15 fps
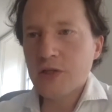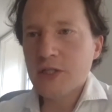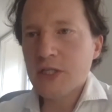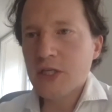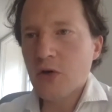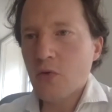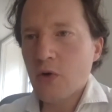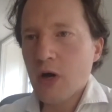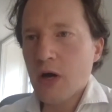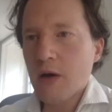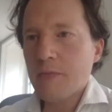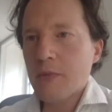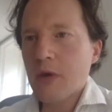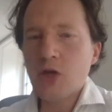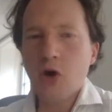So
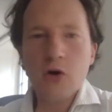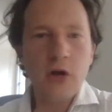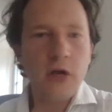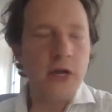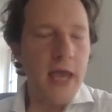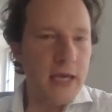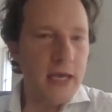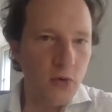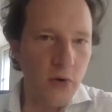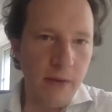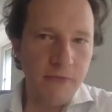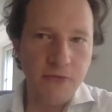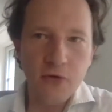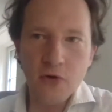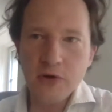talking AUM,
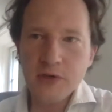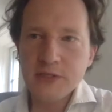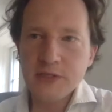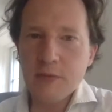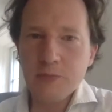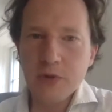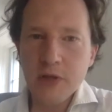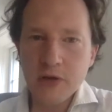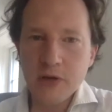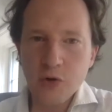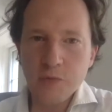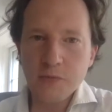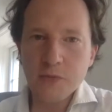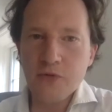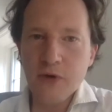for example, in
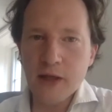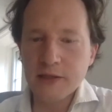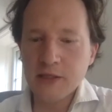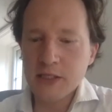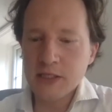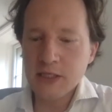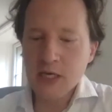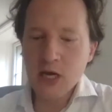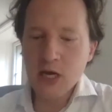crypto funds,